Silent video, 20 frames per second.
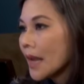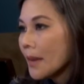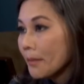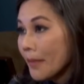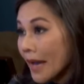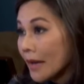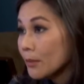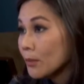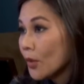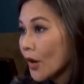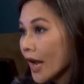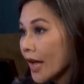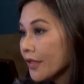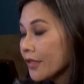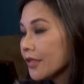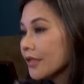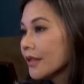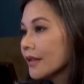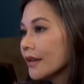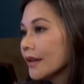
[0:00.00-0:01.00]
bad breath,
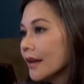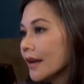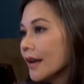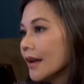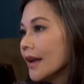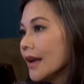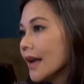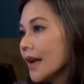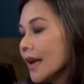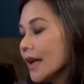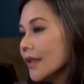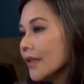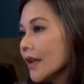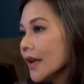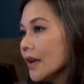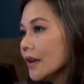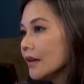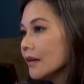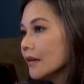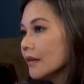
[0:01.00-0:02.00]
and
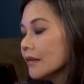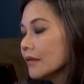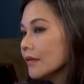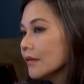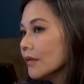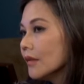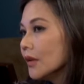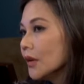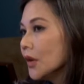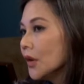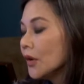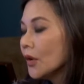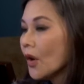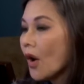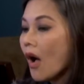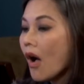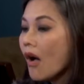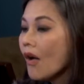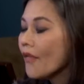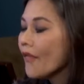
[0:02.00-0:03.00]
then
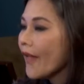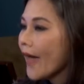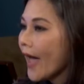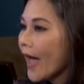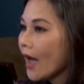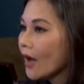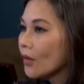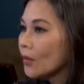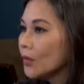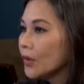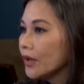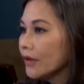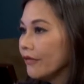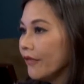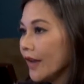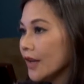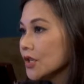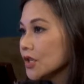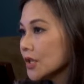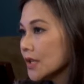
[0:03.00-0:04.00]
all that will
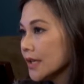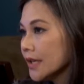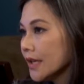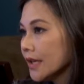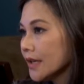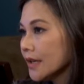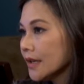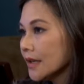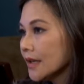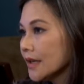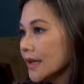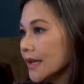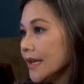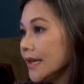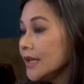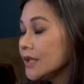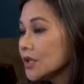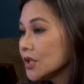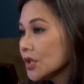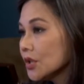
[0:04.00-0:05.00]
eventually
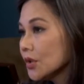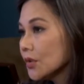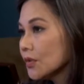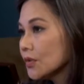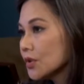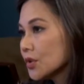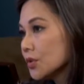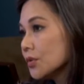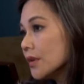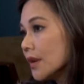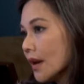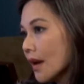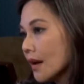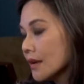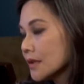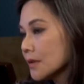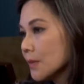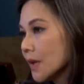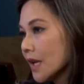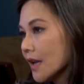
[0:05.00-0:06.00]
lead to tooth
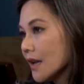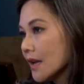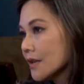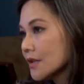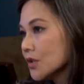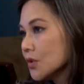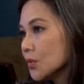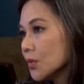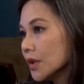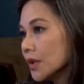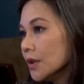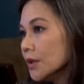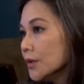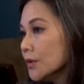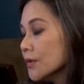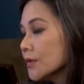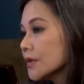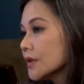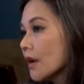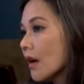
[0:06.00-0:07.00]
loss because you would
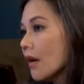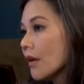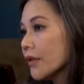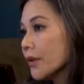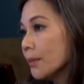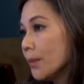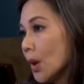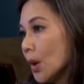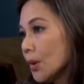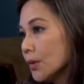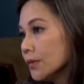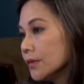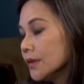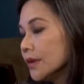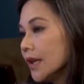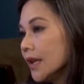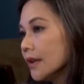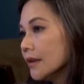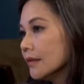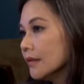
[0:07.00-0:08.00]
lose all the
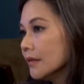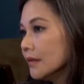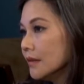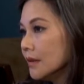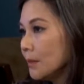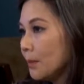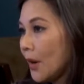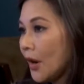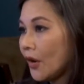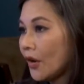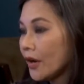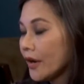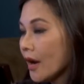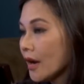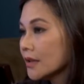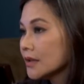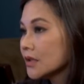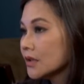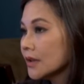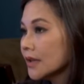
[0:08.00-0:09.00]
bone and the
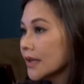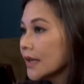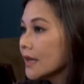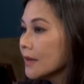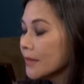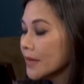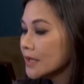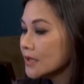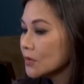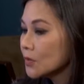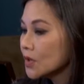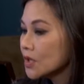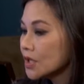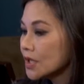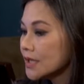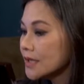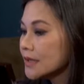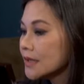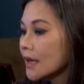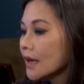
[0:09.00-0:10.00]
periodontal ligaments, which
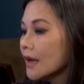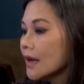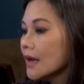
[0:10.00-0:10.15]
is